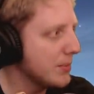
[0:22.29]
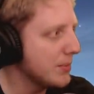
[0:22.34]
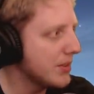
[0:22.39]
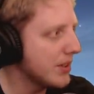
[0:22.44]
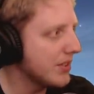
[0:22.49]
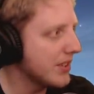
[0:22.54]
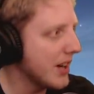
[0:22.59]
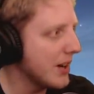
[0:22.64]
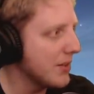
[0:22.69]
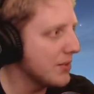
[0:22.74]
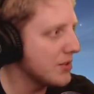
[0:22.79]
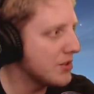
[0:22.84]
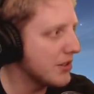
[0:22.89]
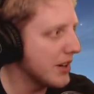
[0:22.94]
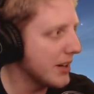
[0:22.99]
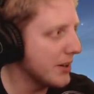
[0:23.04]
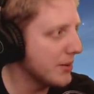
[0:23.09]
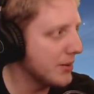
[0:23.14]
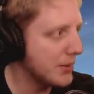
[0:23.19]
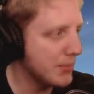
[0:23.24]
Discount
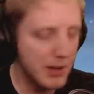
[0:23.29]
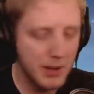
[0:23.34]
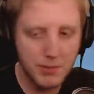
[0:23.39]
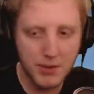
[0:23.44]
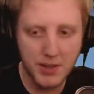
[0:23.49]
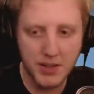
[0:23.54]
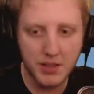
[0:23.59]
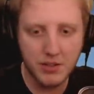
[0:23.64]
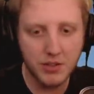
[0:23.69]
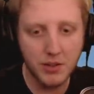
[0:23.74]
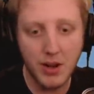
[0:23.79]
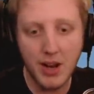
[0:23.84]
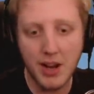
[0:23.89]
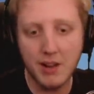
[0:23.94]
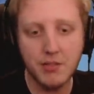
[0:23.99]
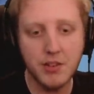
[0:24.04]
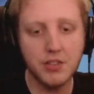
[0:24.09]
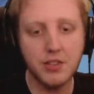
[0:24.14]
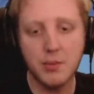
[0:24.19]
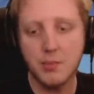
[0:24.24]
Trek with the prime thing. So
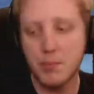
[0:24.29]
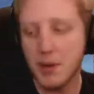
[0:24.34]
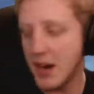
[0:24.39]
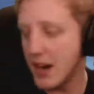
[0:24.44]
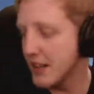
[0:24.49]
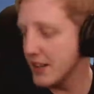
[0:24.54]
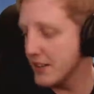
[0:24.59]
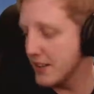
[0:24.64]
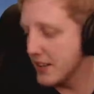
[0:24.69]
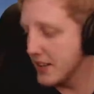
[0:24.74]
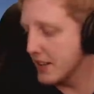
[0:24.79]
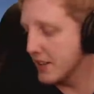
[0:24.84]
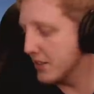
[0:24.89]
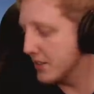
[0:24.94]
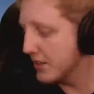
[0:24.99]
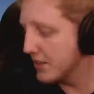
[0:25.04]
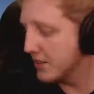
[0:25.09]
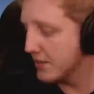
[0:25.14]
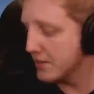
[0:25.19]
I've got some ideas.